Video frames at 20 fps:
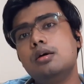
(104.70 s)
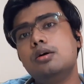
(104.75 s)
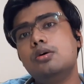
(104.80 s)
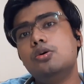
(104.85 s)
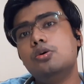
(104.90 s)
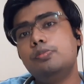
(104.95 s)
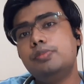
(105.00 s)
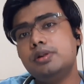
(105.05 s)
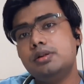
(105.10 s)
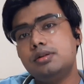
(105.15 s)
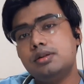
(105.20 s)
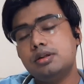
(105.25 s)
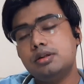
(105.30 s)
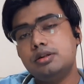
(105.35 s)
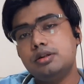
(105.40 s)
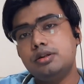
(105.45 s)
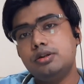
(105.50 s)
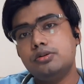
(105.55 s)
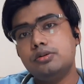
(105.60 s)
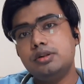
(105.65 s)
Open
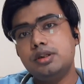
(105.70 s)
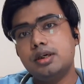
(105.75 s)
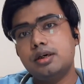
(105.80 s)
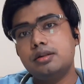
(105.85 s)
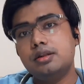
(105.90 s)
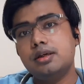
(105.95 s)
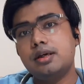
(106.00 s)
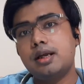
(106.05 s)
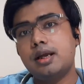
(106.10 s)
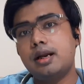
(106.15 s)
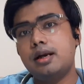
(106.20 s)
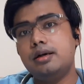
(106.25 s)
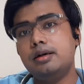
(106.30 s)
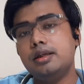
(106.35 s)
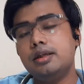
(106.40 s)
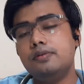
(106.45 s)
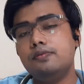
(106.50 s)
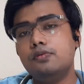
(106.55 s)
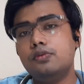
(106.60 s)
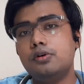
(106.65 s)
surgery, on the other hand,
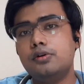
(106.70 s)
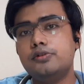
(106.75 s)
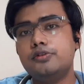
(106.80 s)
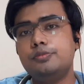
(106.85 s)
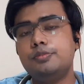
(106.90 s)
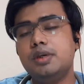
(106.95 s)
involves